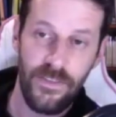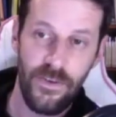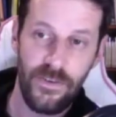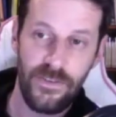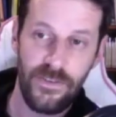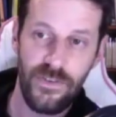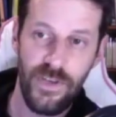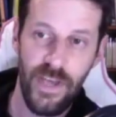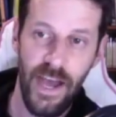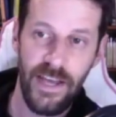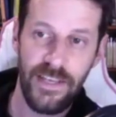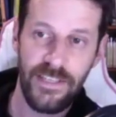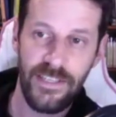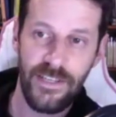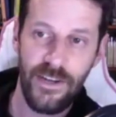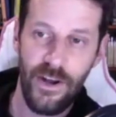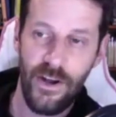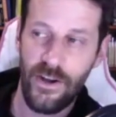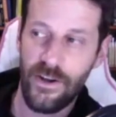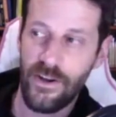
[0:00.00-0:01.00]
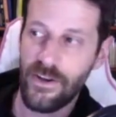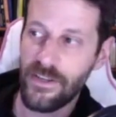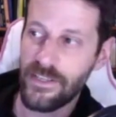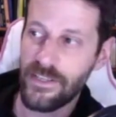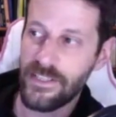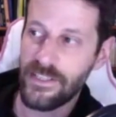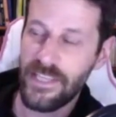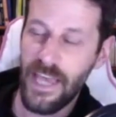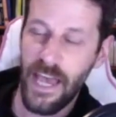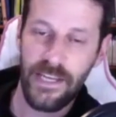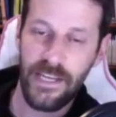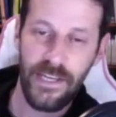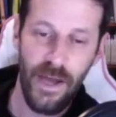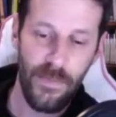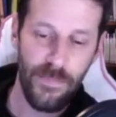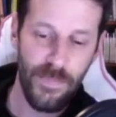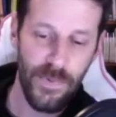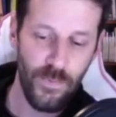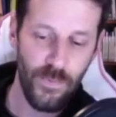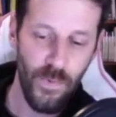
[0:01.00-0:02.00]
those of you guys that are signed
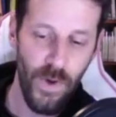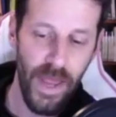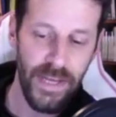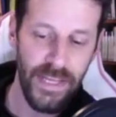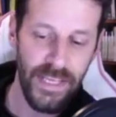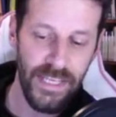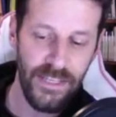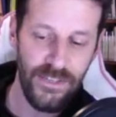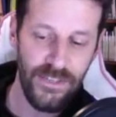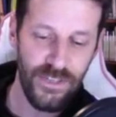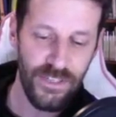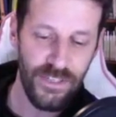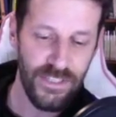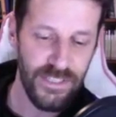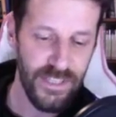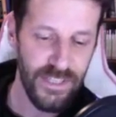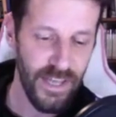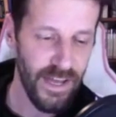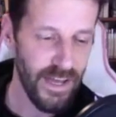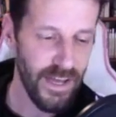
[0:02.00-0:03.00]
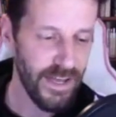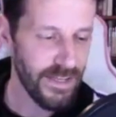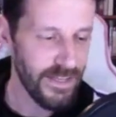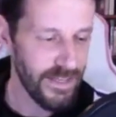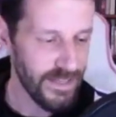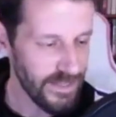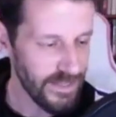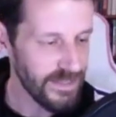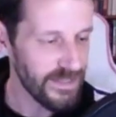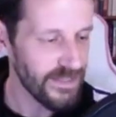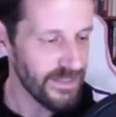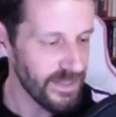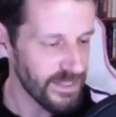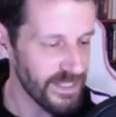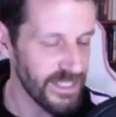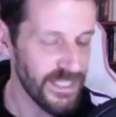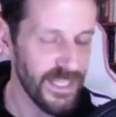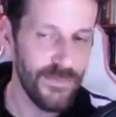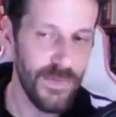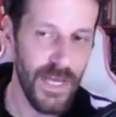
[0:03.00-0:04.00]
up and ready, just uh,
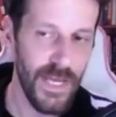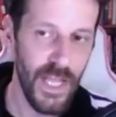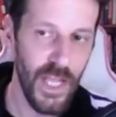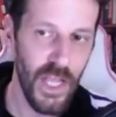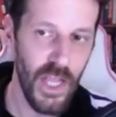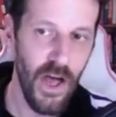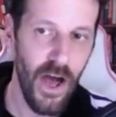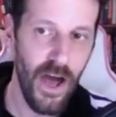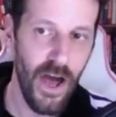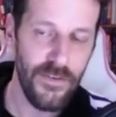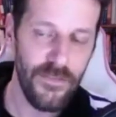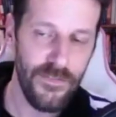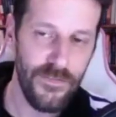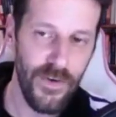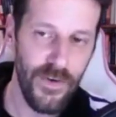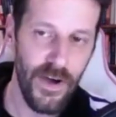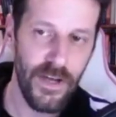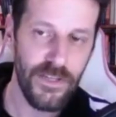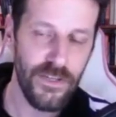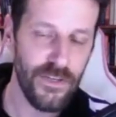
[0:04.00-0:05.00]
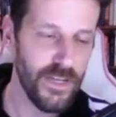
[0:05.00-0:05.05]
this is going to be a lot of fun.